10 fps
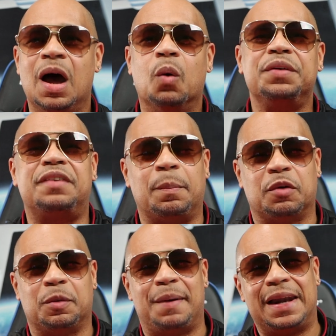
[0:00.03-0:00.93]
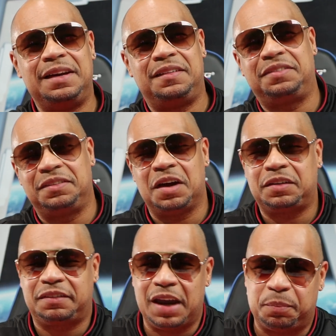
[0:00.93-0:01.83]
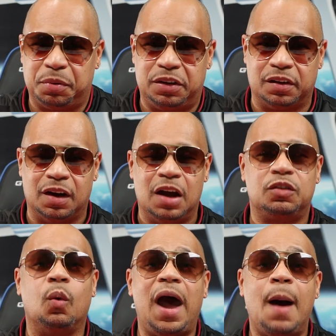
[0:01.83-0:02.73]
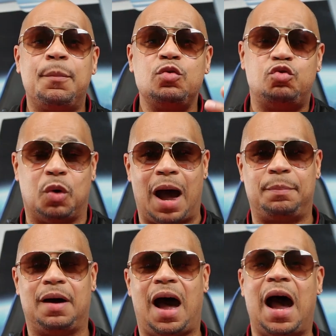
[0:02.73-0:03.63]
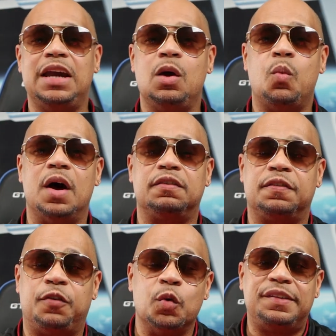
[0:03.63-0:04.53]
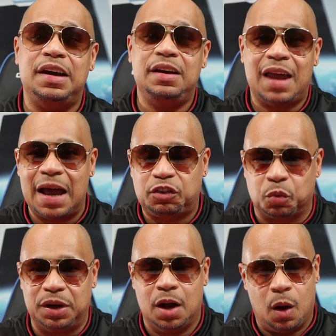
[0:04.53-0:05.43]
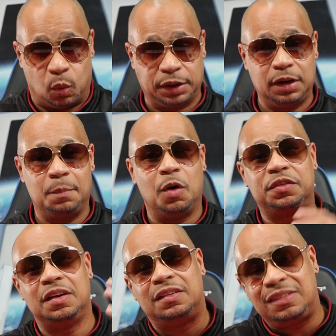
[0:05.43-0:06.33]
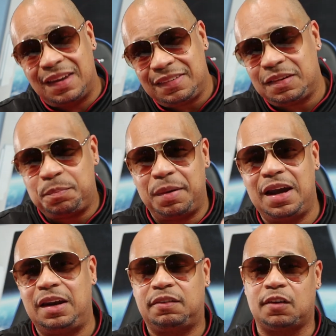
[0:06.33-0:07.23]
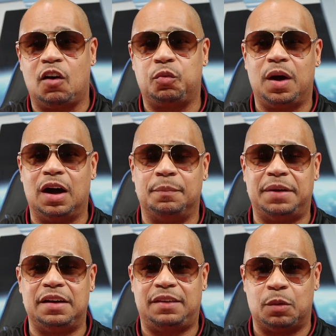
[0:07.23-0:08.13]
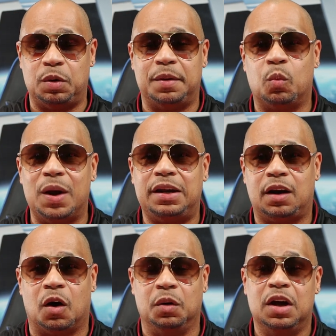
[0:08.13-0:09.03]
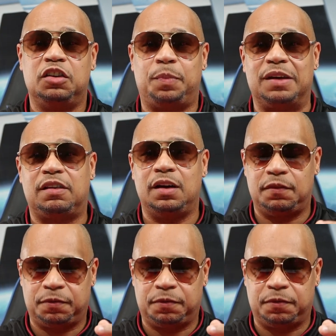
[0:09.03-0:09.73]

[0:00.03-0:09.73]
What's up, everybody? This is Eric the Tech Preacher. So, Apple dropped iOS 14.3, one of the most anticipated software updates that we've been waiting on, especially